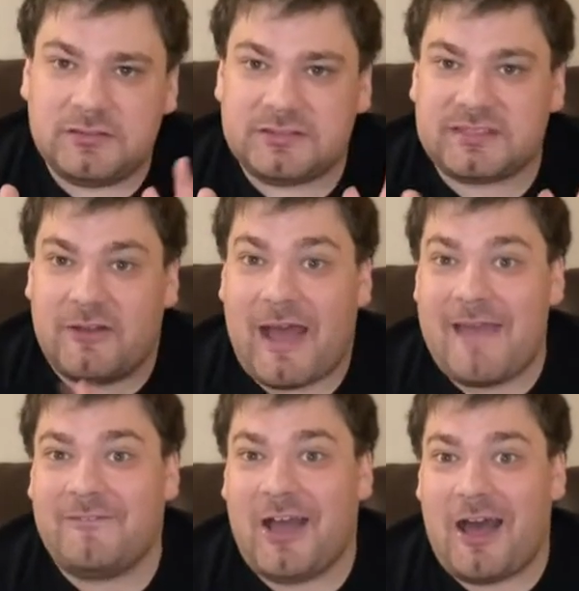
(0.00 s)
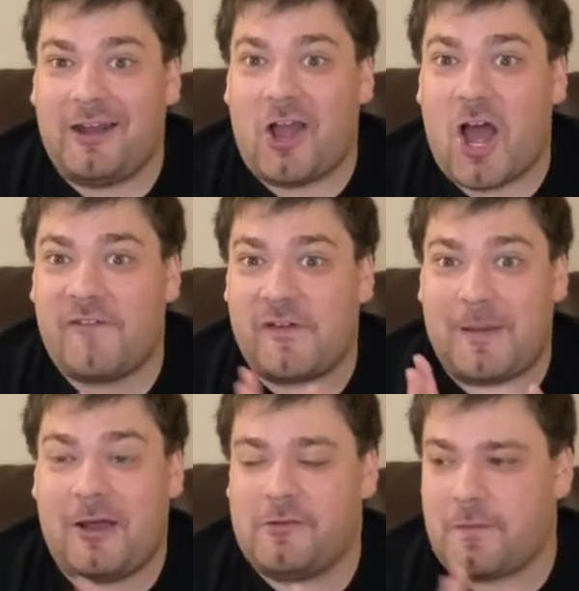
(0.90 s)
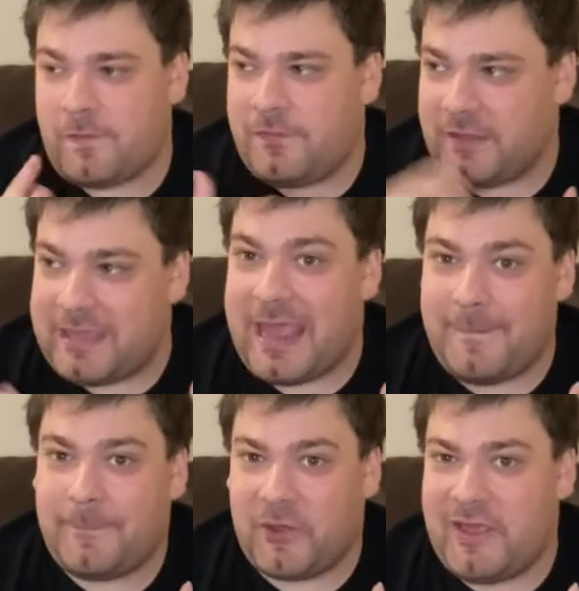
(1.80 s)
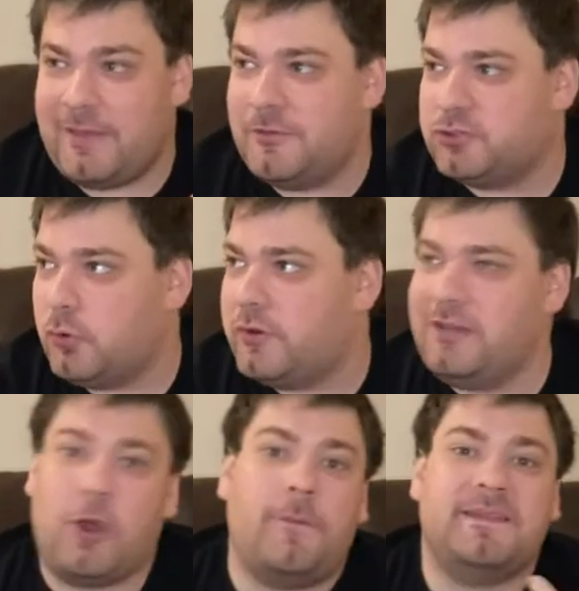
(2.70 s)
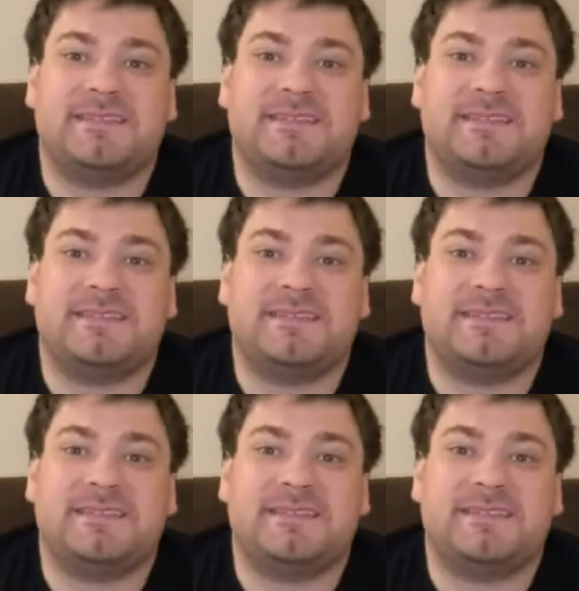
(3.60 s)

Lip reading: So I've gone off about the gameplay, a majority, and all the